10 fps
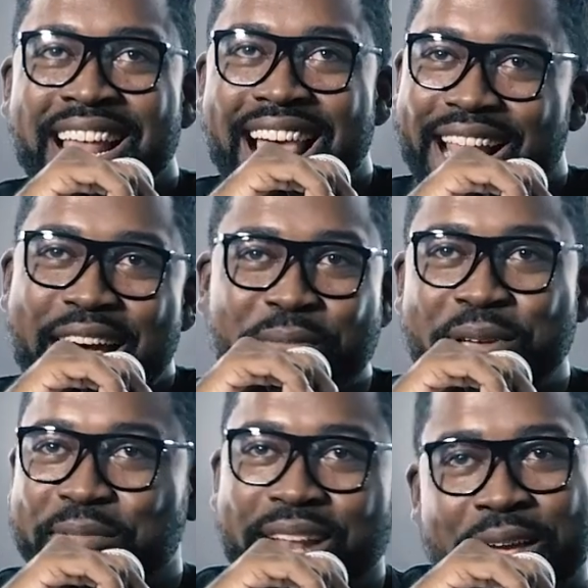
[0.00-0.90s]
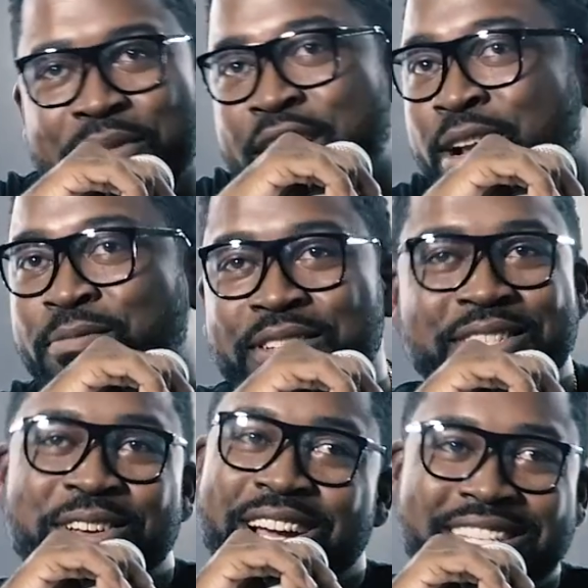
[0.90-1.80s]
lot of people be like, man, I'm finna
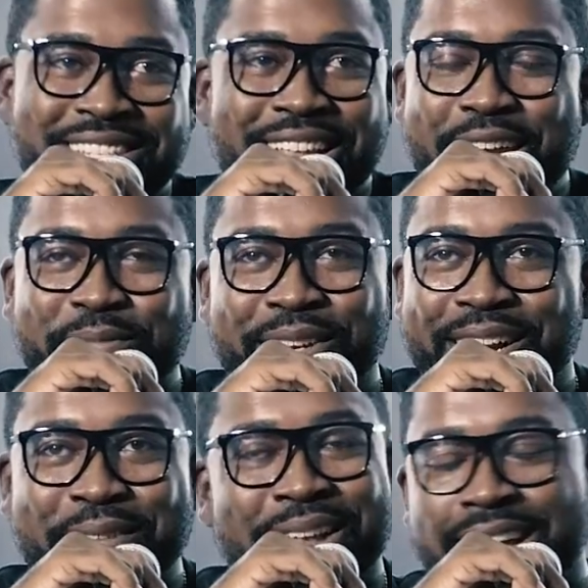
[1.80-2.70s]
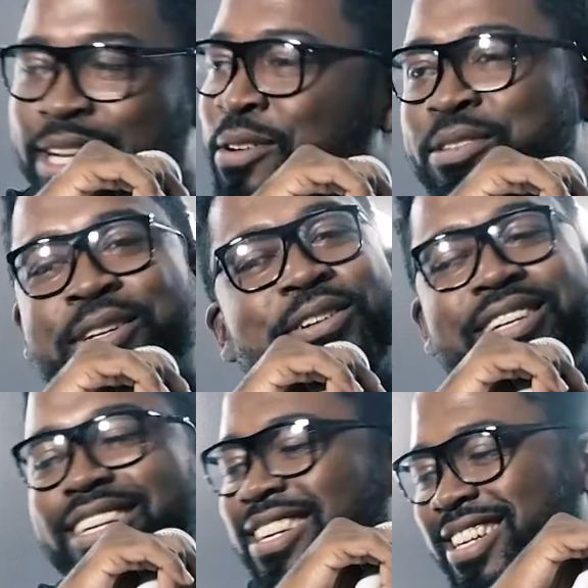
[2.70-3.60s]
start this label, and I'm like, don't do
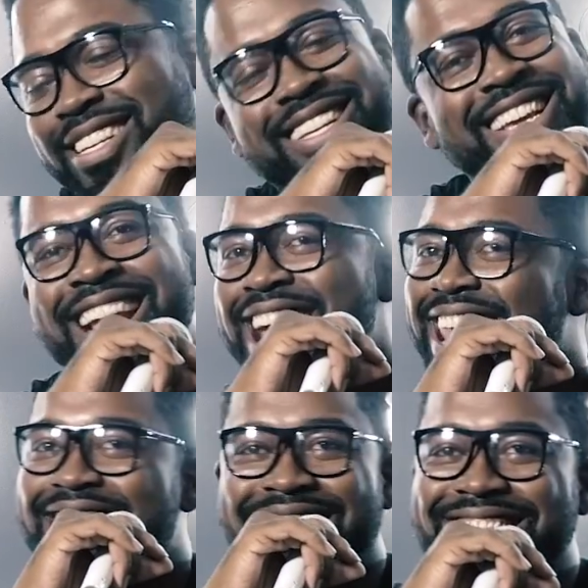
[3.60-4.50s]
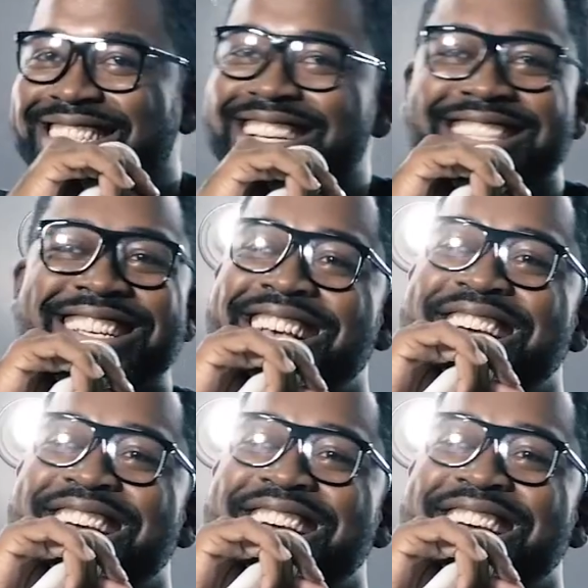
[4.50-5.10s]
it. Like, it's just,